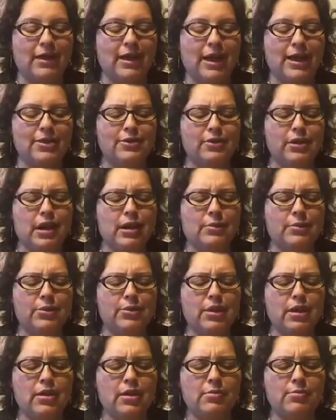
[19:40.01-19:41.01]
And they're like, well,
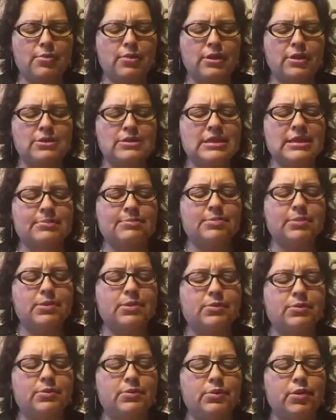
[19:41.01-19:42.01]
they don't put Deep
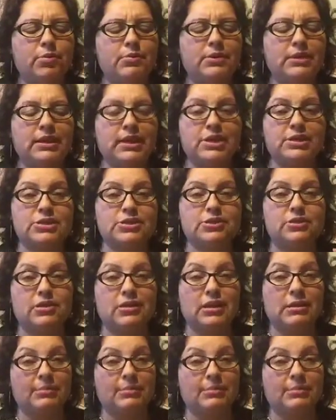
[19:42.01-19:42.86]
Blue normally internally,